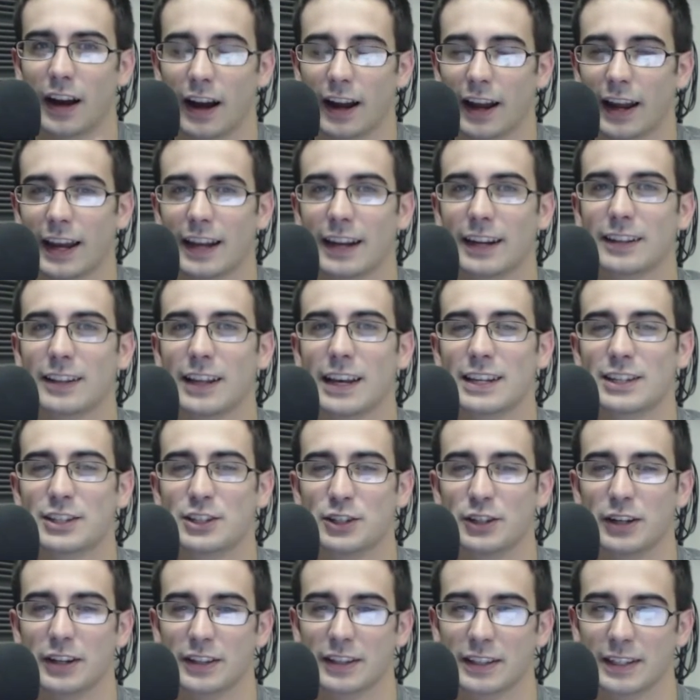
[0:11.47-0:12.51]
I had it last
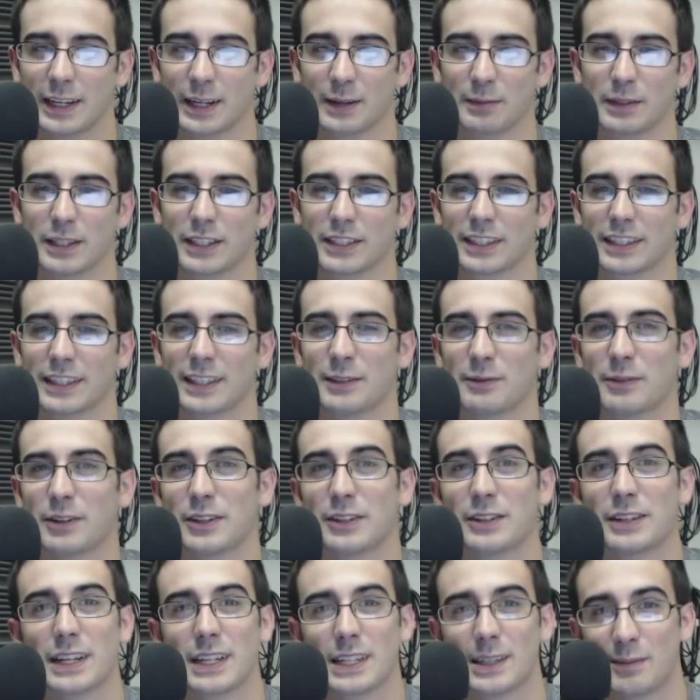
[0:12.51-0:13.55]
year at the end because I didn't
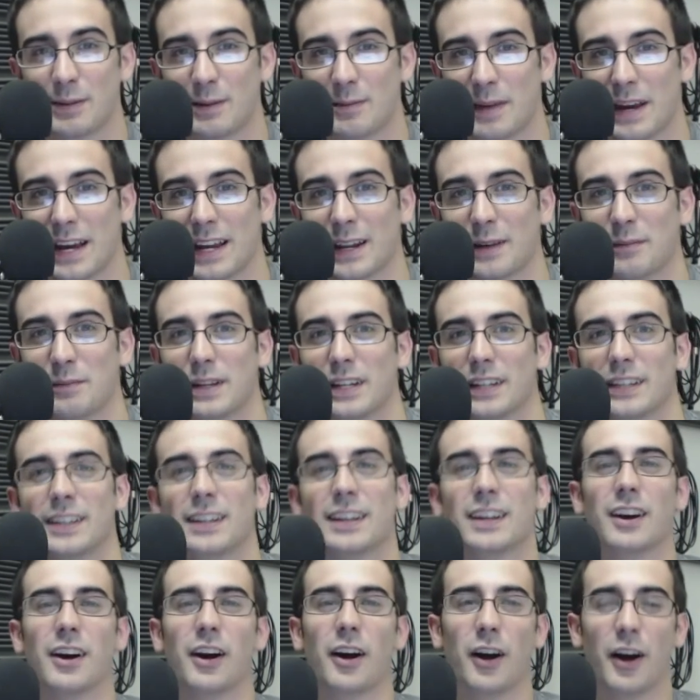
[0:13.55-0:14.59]
want you guys to be mad at me.
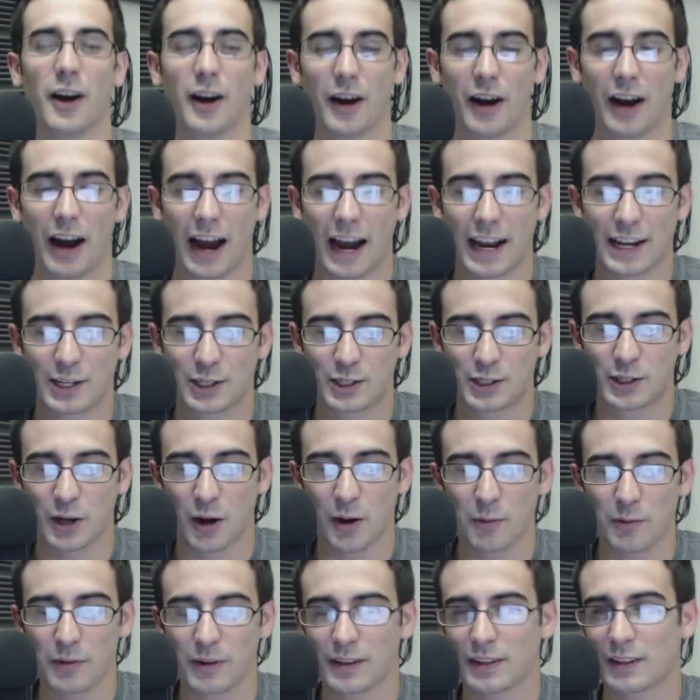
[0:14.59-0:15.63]
I
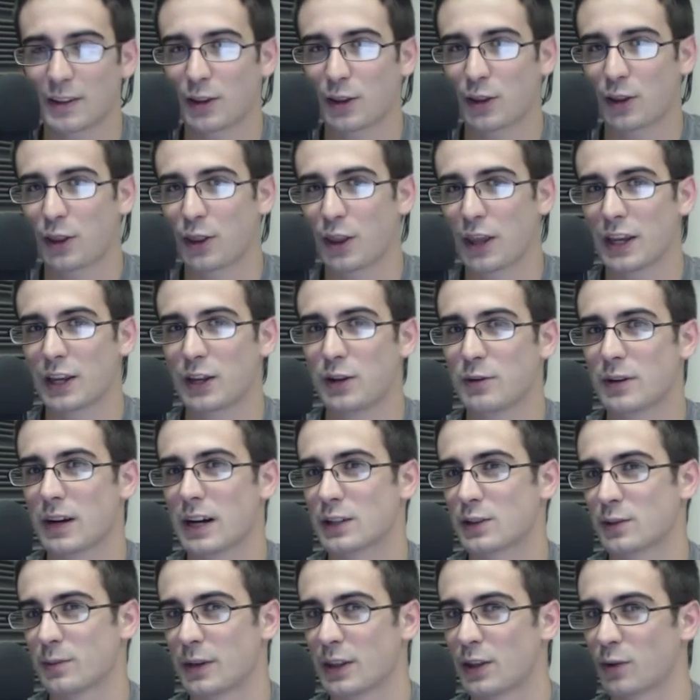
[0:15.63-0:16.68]
don't think you
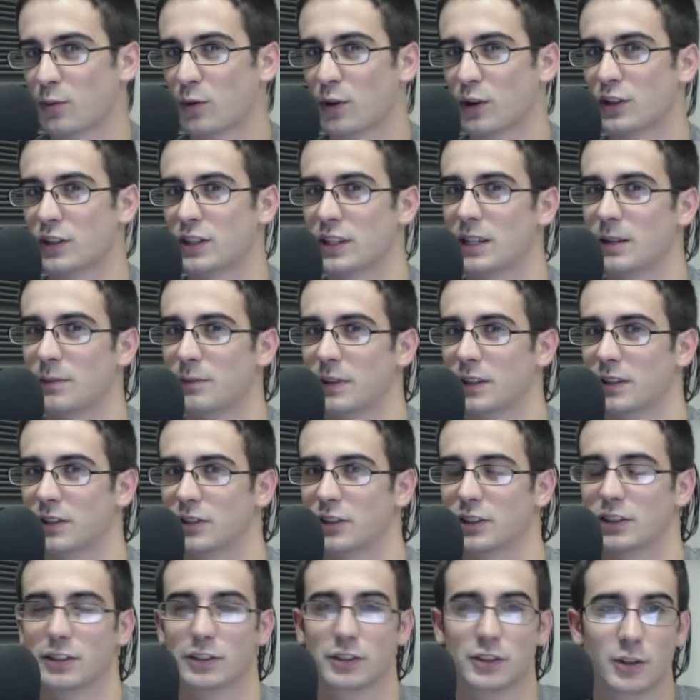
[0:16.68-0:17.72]
guys will be the worst team
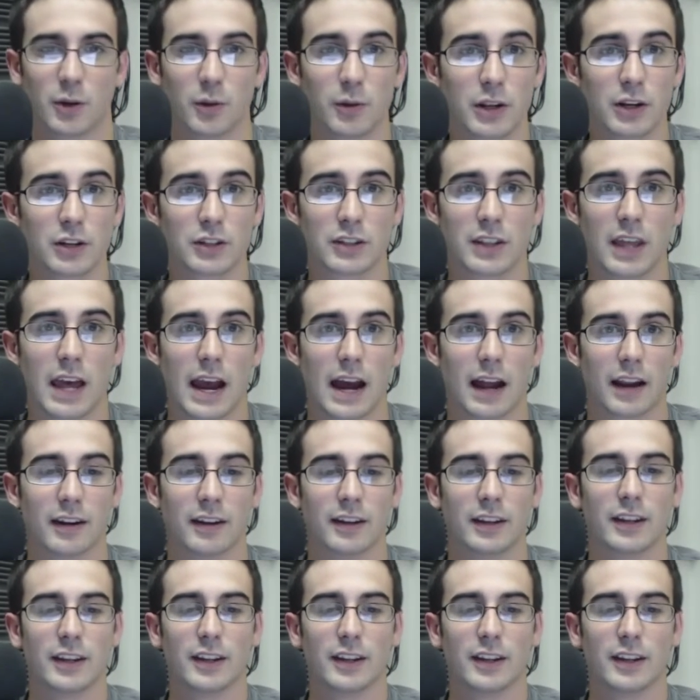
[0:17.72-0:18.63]
this year, so there's that.